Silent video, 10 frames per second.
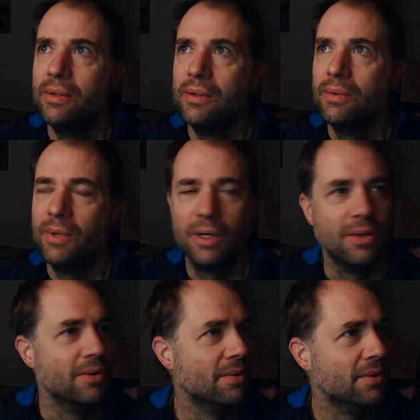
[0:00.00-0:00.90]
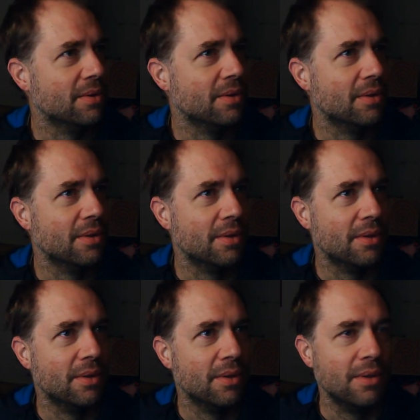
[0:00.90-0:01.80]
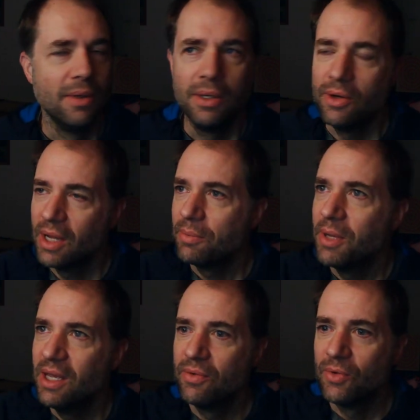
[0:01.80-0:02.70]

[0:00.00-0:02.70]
you're not paying for